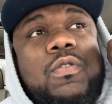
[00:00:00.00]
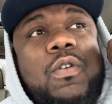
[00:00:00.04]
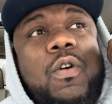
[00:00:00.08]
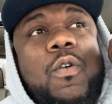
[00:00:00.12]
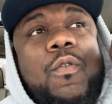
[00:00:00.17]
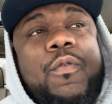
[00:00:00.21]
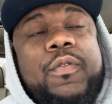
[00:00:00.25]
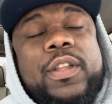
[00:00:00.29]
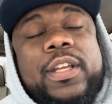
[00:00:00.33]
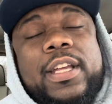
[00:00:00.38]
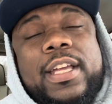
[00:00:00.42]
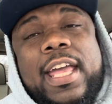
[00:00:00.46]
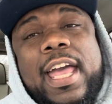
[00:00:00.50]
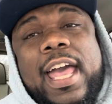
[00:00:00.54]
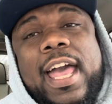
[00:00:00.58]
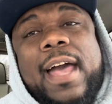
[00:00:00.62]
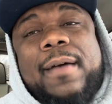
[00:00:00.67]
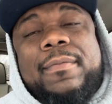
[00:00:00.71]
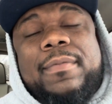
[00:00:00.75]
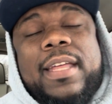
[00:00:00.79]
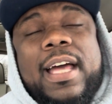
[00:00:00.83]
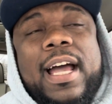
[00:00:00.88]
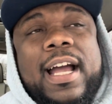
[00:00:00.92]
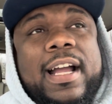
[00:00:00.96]

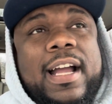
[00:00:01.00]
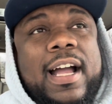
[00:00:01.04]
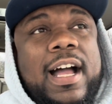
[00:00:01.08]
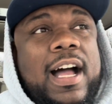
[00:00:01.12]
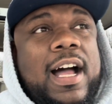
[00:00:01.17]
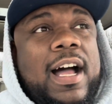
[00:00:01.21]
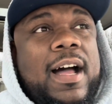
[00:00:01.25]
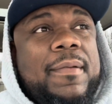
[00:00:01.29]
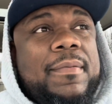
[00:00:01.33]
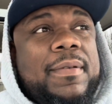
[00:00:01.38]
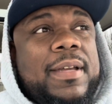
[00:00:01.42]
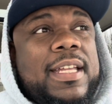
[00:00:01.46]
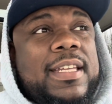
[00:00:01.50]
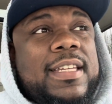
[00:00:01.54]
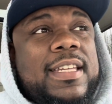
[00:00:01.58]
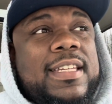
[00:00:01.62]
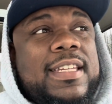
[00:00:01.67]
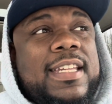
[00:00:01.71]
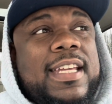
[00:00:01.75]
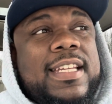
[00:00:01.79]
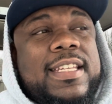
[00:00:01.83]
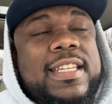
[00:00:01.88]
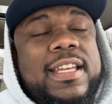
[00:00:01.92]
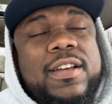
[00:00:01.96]
overthecap.com, get the
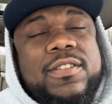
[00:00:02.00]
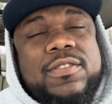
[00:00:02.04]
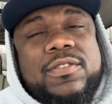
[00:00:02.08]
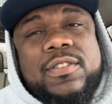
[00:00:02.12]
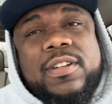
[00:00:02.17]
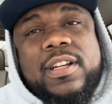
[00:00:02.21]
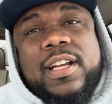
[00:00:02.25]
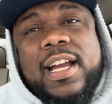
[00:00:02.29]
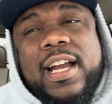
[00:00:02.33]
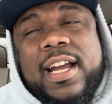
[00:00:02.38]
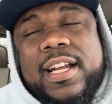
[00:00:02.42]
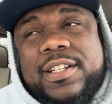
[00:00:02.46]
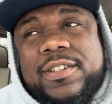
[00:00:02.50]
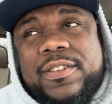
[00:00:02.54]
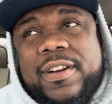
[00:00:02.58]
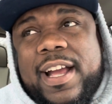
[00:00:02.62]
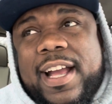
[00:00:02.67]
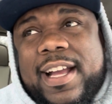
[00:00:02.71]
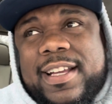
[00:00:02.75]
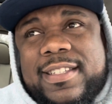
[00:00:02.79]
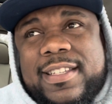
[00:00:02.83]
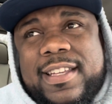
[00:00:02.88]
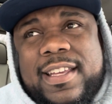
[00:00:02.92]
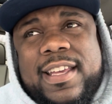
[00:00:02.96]
details on the
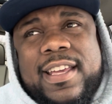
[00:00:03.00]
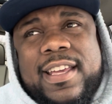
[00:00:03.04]
contracts,